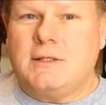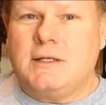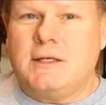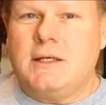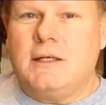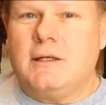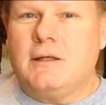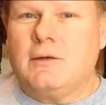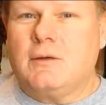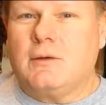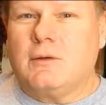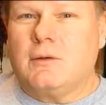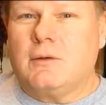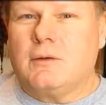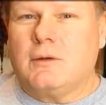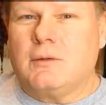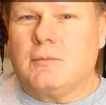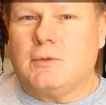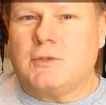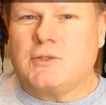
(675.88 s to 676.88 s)
D
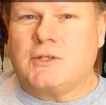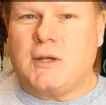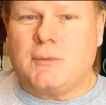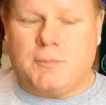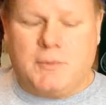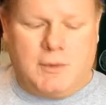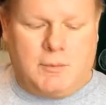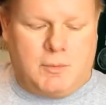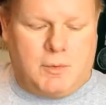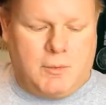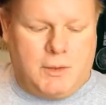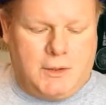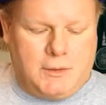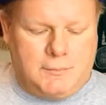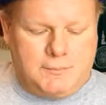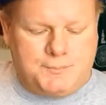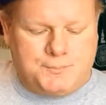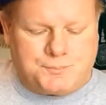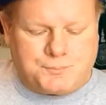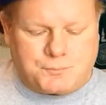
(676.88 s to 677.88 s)
was shape number
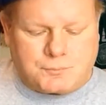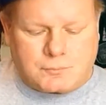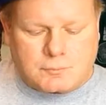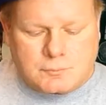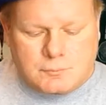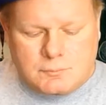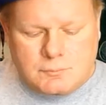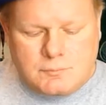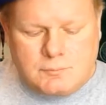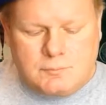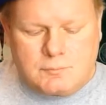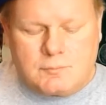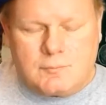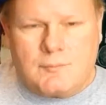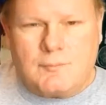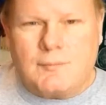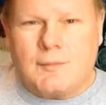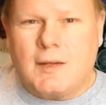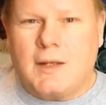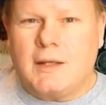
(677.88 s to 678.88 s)
1,
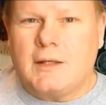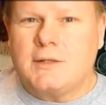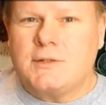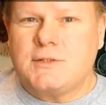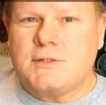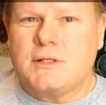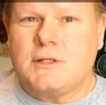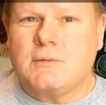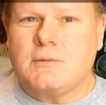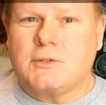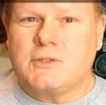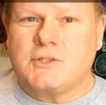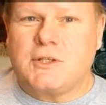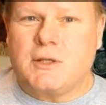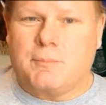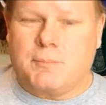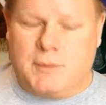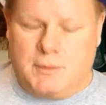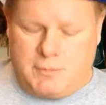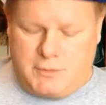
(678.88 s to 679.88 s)
D was
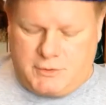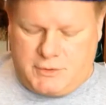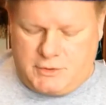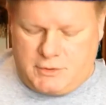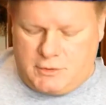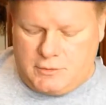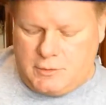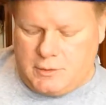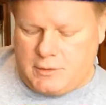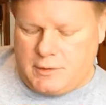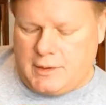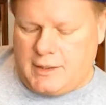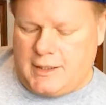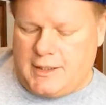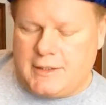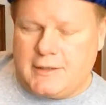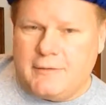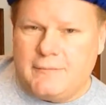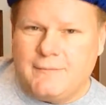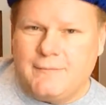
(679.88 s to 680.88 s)
shape number 2,
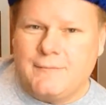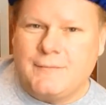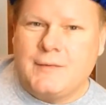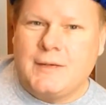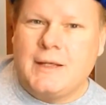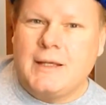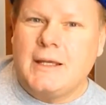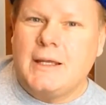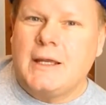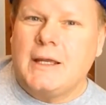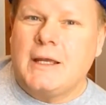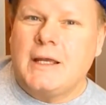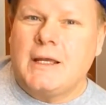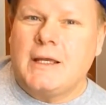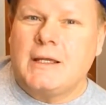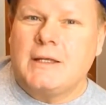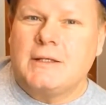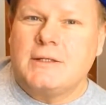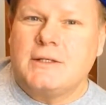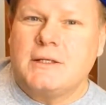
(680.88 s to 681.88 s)
and
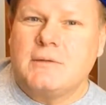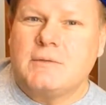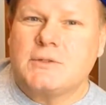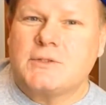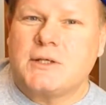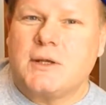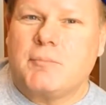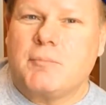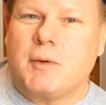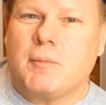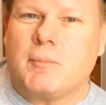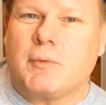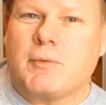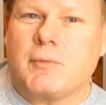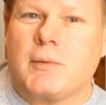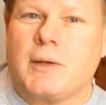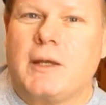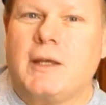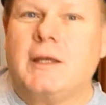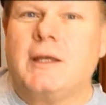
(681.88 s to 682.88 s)
D was shape number
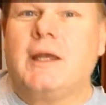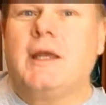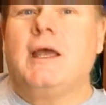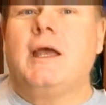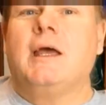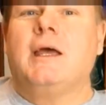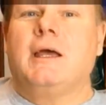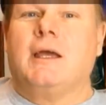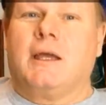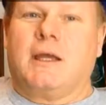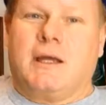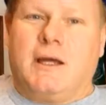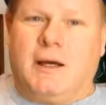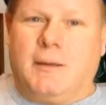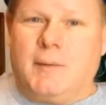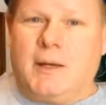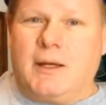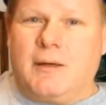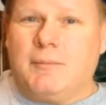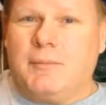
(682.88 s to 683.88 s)
3.
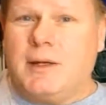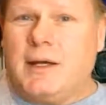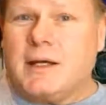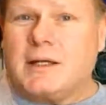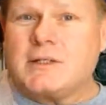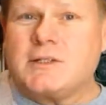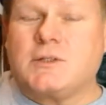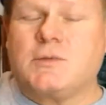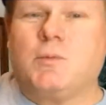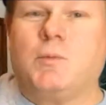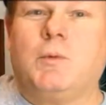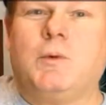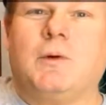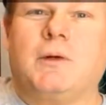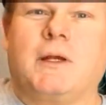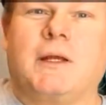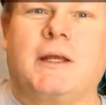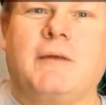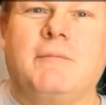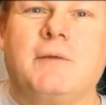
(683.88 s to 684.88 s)
Coming up next,
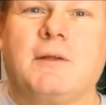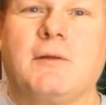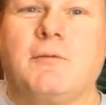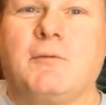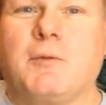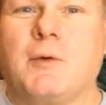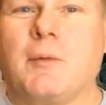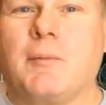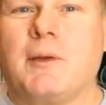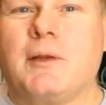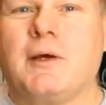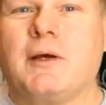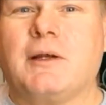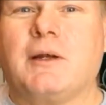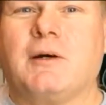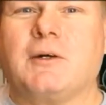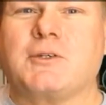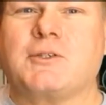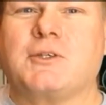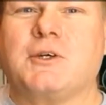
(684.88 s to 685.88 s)
we'll give you the formula
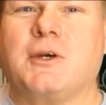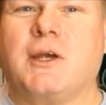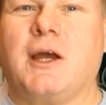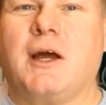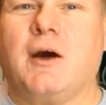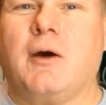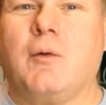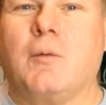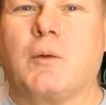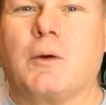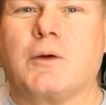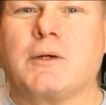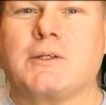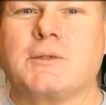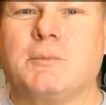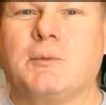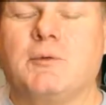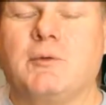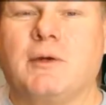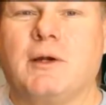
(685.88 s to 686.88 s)
and I'll show you how it
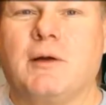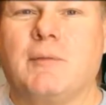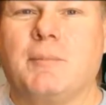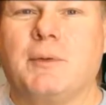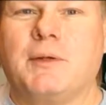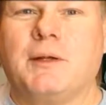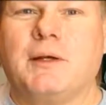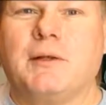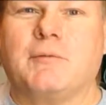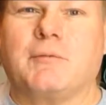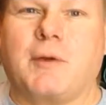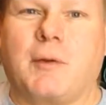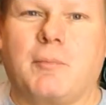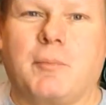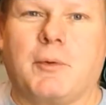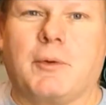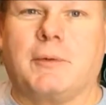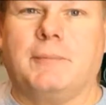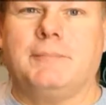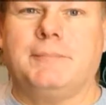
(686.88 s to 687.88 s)
works moving it up and down the
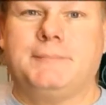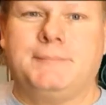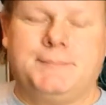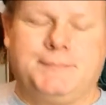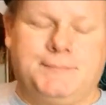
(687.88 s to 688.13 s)
fretboard.